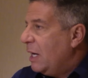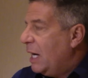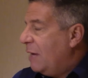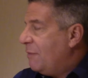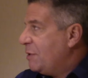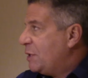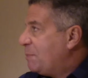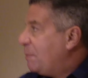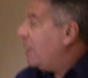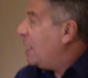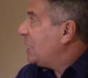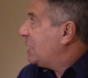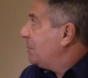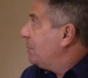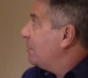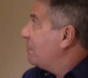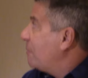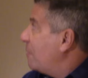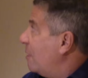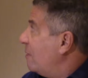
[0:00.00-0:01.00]
and
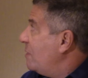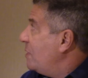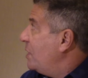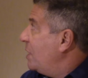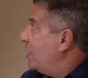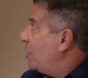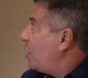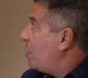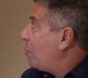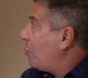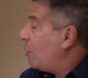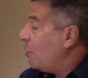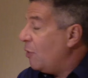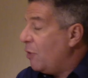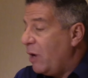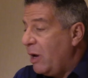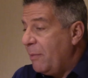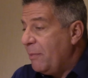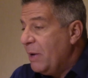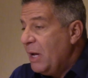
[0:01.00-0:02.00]
responsible for everything in our
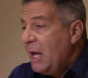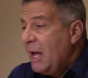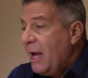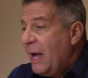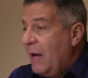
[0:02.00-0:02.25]
program,